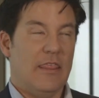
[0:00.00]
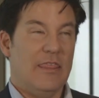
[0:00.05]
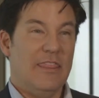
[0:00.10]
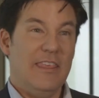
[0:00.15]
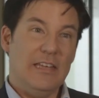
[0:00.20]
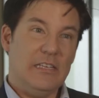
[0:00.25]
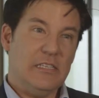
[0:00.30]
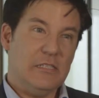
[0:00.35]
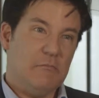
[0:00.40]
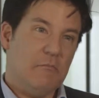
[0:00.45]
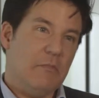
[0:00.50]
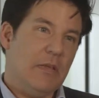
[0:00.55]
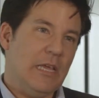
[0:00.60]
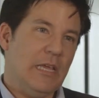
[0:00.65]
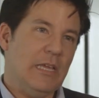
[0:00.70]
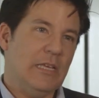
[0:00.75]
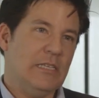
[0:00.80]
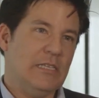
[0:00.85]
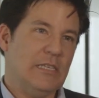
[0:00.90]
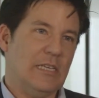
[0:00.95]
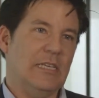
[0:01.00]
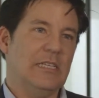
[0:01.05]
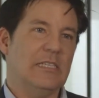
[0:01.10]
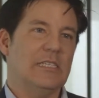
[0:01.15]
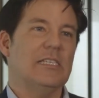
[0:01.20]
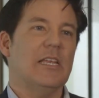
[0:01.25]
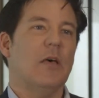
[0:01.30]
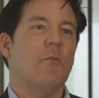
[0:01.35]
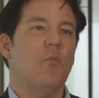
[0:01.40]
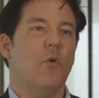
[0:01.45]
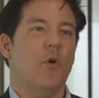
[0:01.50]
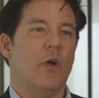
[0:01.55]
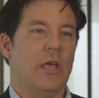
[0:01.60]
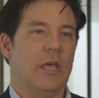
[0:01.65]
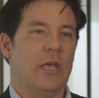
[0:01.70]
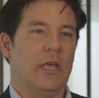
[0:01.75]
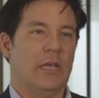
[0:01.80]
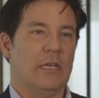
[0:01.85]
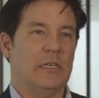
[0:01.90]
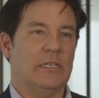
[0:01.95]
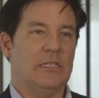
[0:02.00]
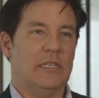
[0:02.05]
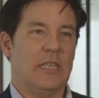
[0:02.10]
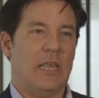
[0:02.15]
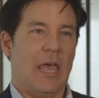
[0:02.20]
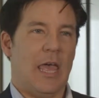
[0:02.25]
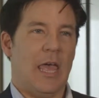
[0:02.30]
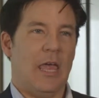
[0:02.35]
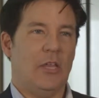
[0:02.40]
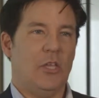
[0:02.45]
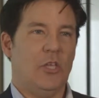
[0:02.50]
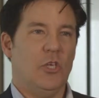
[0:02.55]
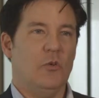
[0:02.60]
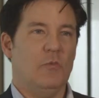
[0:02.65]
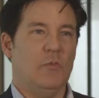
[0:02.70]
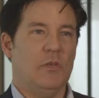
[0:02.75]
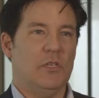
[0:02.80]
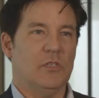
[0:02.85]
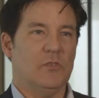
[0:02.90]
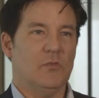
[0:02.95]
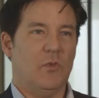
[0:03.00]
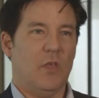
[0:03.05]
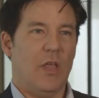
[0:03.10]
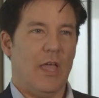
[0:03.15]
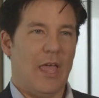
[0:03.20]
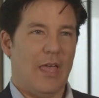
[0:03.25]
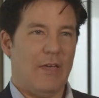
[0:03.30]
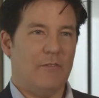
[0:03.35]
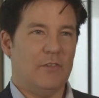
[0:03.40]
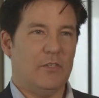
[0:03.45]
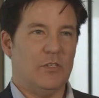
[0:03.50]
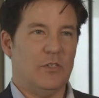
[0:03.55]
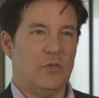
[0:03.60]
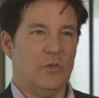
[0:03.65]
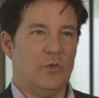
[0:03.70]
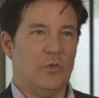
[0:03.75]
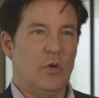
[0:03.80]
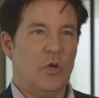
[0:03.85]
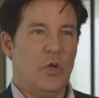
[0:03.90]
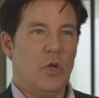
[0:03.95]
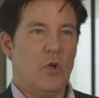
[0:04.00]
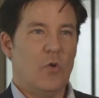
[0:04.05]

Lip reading: this means in some ways that humans will have to